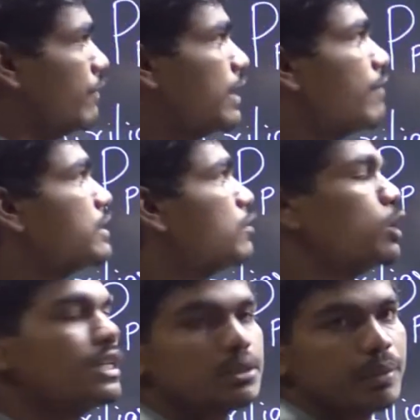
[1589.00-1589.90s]
whenever
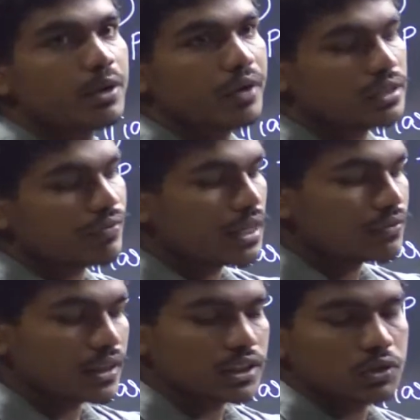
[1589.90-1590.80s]
only this PQ
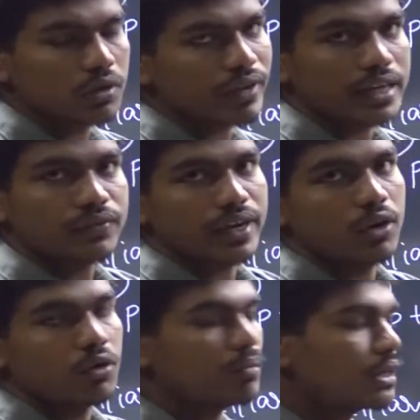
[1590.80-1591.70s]
are functions of x, y
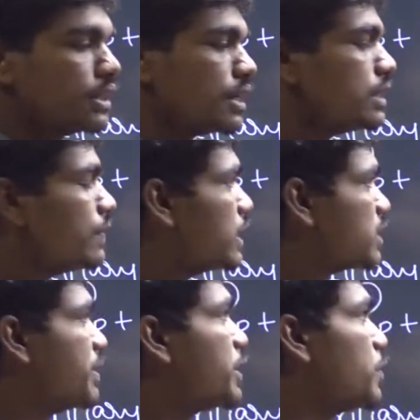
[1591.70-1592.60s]
alone. But generally, when
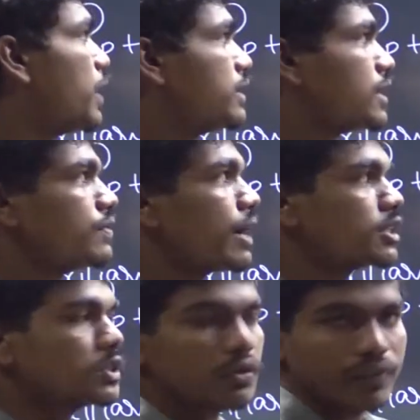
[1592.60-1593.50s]
this PQ are
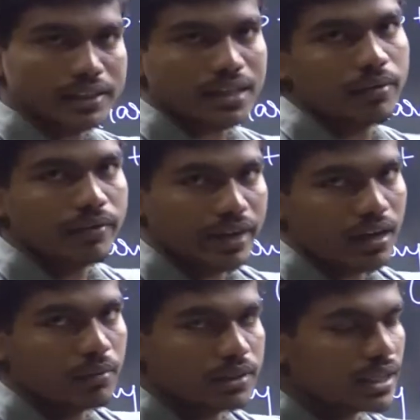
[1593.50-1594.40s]
functions of x comma y
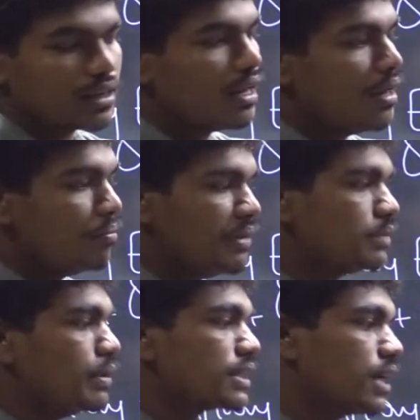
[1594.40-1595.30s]
comma z,
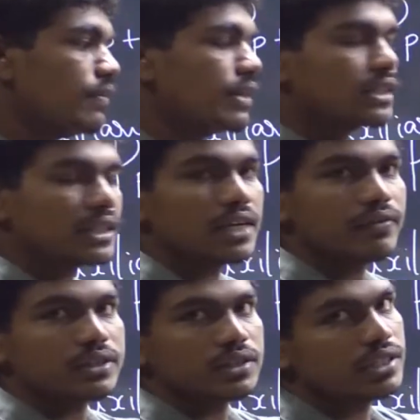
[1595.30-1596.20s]
means basically when this
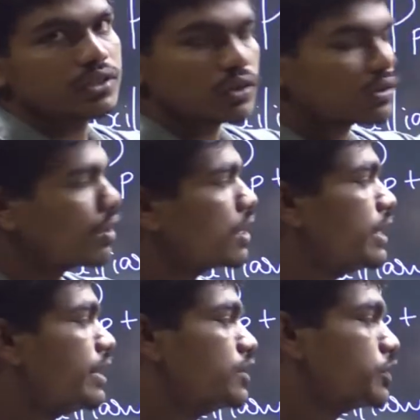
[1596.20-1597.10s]
equation is also
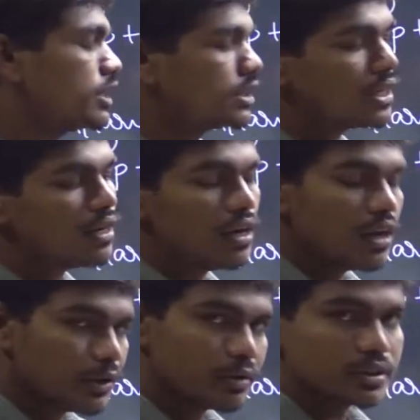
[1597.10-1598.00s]
nonlinear, you can still
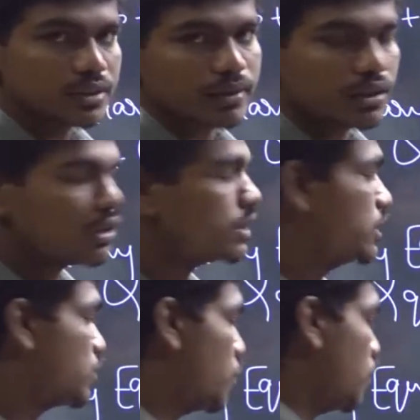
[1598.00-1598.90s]
use this
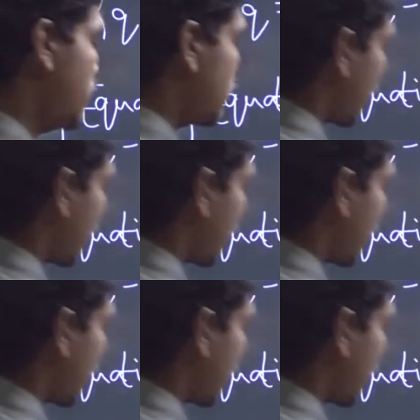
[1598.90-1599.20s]
methodology. So in